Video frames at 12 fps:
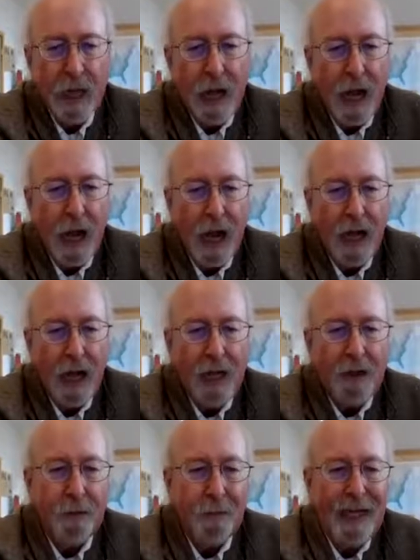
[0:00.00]

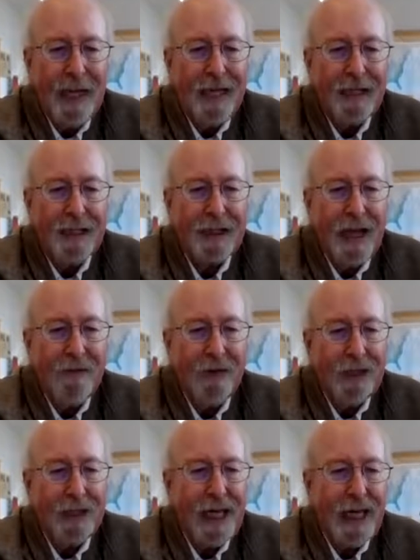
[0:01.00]
The mean is
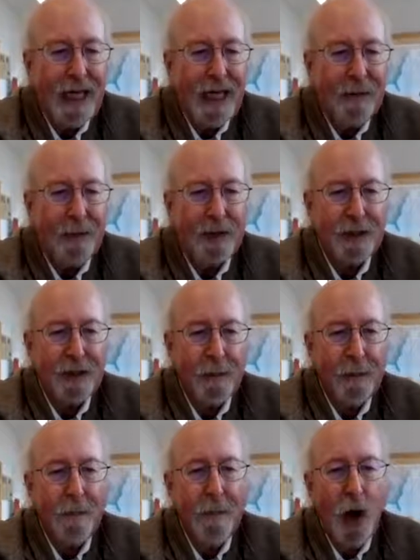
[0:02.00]
17, but the
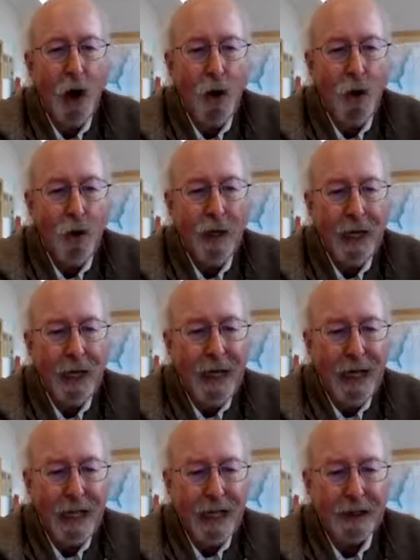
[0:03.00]
mode
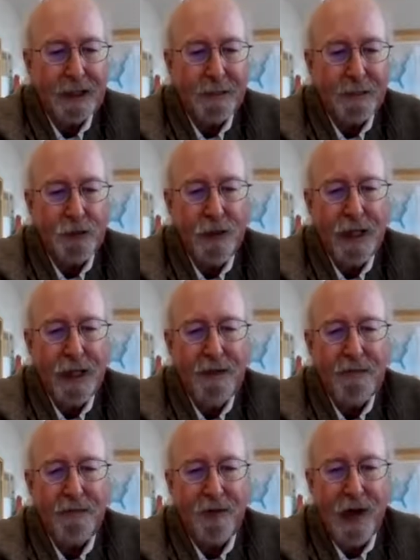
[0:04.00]
is between
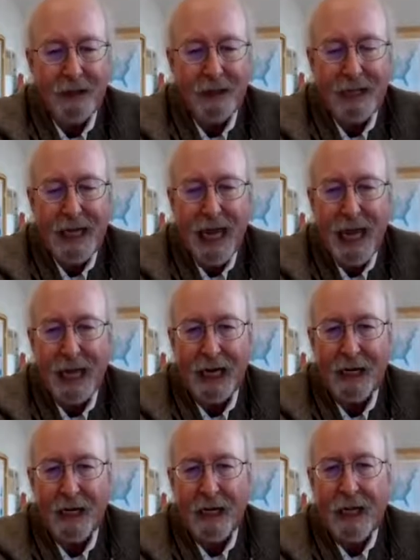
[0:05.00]
5 and
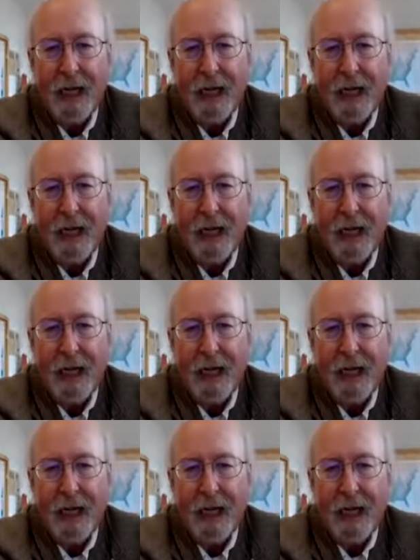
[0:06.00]
10.